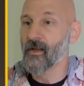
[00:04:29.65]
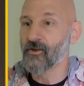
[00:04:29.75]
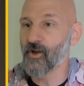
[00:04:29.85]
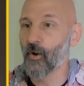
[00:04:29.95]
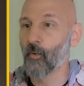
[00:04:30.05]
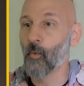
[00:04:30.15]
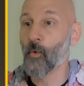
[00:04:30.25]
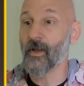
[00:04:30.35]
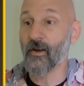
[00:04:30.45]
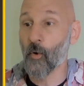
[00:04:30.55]
So
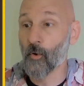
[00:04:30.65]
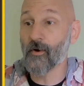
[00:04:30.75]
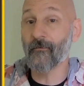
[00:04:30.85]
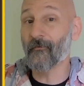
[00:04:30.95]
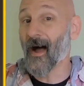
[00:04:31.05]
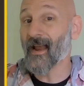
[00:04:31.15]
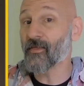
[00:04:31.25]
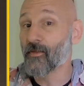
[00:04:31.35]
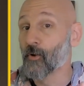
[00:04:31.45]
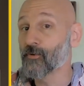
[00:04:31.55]
in order to
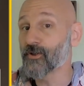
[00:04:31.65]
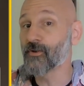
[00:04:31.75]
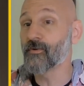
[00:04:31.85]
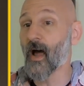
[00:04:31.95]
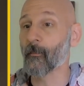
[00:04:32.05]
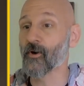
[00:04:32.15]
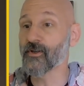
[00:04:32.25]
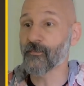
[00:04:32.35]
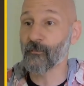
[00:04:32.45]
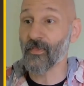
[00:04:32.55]
find those two
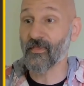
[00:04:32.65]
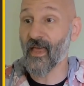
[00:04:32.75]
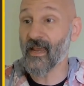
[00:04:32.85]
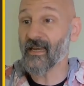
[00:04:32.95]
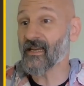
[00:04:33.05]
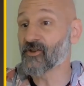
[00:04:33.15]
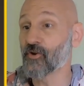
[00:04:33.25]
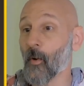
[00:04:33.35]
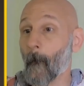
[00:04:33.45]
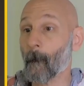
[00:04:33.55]
numbers, they need
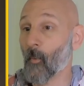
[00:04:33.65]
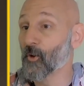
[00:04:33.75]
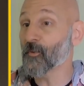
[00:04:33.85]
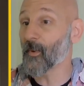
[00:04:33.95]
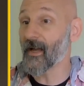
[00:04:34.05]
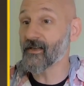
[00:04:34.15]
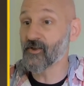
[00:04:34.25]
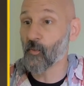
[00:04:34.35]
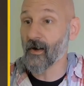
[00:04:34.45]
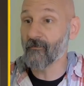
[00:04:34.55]
to multiply to
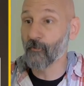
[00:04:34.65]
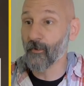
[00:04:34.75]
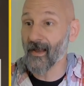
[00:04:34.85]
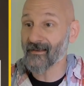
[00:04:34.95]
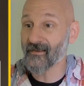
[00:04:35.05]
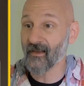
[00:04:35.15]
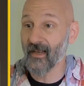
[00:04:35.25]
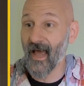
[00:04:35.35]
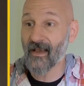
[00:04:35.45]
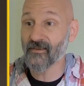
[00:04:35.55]
24. That's the
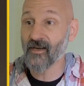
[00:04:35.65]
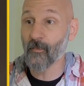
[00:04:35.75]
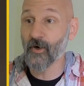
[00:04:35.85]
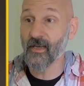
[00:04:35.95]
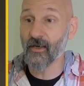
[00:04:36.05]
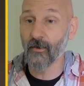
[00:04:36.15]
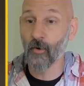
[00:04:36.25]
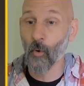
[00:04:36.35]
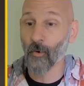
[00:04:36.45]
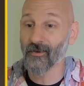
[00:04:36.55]
last number
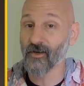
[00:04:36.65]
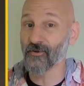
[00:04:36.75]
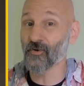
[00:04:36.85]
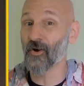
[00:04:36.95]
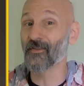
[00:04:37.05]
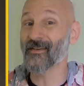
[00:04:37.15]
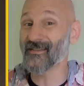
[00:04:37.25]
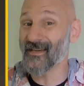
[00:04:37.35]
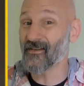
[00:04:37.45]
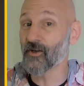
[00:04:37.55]
here, or it's also called the
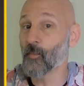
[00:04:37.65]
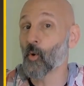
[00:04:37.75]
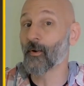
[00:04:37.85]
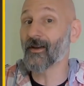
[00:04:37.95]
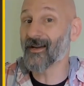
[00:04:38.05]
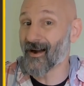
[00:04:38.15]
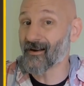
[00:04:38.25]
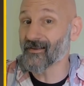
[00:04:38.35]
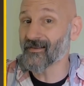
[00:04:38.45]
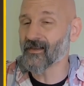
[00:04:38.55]
C term or the
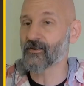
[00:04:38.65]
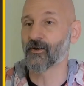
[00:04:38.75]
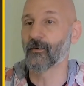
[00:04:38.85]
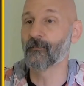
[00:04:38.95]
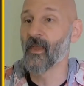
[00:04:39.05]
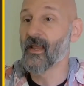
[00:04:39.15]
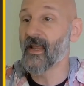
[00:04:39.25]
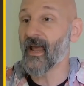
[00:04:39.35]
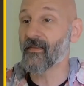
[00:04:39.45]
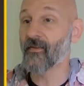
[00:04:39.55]
constant term.
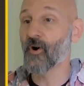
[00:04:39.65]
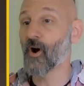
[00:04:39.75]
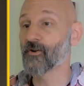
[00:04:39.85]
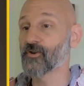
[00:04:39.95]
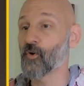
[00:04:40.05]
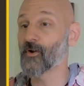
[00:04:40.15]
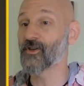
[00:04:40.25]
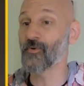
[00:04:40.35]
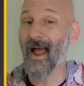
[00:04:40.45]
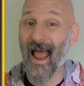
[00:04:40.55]
And then they're also
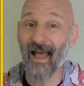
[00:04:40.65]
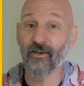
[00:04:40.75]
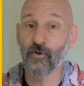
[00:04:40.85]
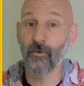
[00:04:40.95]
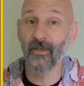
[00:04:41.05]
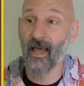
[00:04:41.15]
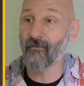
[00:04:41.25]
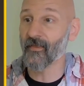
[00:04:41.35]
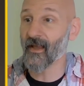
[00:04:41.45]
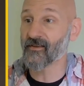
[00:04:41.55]
going to add to
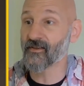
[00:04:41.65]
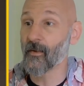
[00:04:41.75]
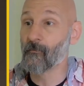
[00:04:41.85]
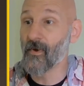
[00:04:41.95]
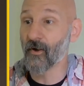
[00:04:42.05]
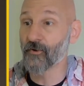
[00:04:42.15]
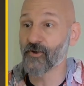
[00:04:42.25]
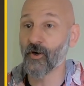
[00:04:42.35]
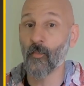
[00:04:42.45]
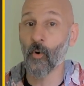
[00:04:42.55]
11. That's the middle
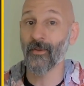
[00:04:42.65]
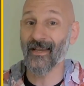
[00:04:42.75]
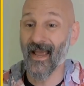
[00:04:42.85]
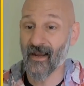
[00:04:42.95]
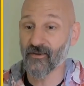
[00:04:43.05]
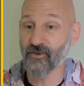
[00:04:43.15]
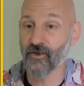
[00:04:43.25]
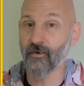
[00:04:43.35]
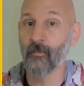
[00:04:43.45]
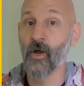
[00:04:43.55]
term or the X
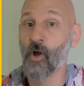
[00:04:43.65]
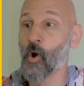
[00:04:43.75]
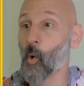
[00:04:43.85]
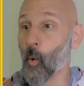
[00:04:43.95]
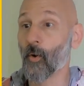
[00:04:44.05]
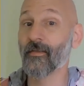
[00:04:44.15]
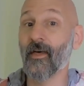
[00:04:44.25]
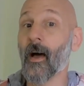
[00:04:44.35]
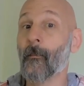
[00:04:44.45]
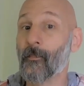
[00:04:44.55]
term or
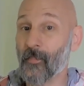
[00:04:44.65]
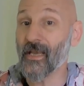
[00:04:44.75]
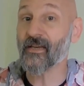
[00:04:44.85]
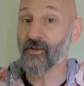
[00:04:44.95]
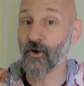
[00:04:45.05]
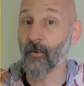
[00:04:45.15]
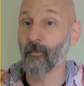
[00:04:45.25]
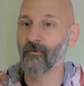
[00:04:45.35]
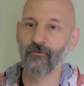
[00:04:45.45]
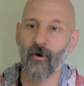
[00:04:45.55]
the B
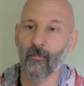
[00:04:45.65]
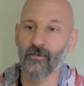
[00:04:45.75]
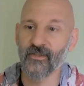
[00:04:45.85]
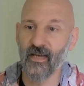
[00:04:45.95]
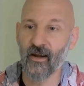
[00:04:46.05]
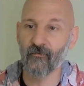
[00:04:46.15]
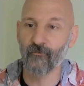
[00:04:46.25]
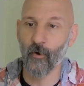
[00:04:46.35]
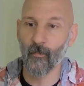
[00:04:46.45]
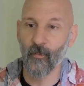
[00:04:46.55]
term from standard
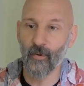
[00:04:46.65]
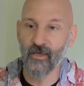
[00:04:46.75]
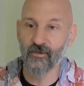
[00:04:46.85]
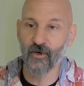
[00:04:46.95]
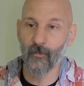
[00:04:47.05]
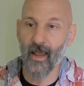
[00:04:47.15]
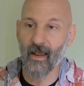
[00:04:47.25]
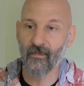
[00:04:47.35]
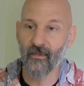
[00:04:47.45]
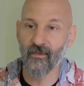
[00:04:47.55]
form, the B term
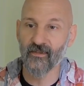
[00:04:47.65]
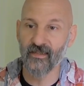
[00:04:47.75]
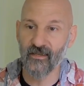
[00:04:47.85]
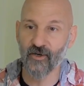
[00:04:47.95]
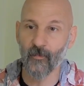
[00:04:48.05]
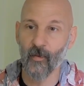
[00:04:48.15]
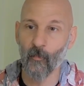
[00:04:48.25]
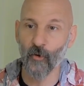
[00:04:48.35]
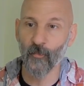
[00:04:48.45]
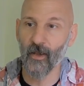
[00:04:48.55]
and then the C term it
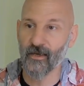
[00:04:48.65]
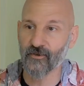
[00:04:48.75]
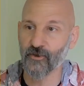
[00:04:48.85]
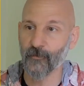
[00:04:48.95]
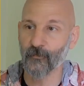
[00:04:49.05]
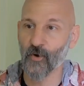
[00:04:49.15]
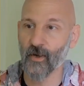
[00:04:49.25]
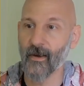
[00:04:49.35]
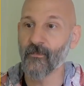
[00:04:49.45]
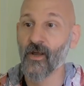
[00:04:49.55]
multiplies to,
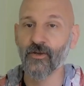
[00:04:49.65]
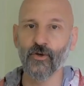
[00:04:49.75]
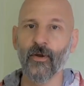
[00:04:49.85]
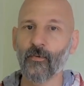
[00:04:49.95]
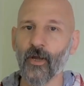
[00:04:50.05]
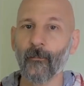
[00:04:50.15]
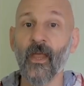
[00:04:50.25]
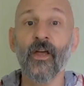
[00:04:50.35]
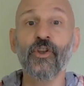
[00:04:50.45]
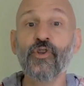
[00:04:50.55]
okay? So here we go.
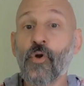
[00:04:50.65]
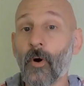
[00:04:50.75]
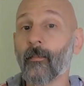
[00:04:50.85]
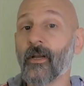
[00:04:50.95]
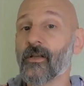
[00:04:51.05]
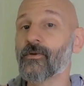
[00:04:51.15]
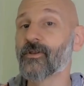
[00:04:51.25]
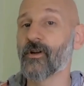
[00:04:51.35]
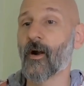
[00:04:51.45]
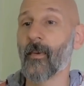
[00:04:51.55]
Normally you
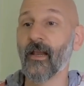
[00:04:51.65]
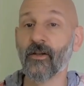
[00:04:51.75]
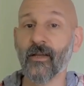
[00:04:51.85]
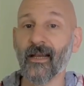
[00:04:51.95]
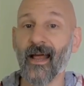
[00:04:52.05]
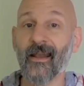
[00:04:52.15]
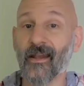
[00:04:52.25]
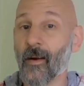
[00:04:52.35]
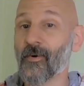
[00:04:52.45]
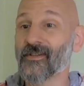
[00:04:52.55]
start by looking at
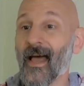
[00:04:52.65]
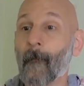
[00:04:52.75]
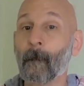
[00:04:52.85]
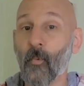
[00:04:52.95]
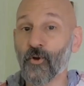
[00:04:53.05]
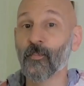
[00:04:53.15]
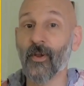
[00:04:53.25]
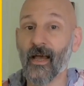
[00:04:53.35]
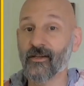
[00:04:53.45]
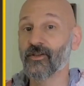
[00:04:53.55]
numbers that
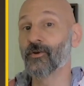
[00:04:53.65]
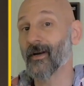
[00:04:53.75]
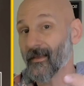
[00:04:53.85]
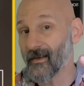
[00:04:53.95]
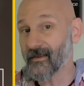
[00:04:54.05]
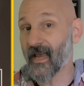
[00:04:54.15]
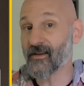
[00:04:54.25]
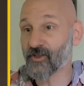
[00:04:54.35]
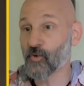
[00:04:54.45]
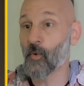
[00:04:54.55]
multiply to, in this
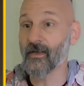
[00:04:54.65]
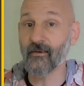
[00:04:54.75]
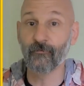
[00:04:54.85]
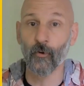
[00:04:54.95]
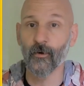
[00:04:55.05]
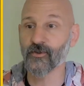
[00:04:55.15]
case, 24.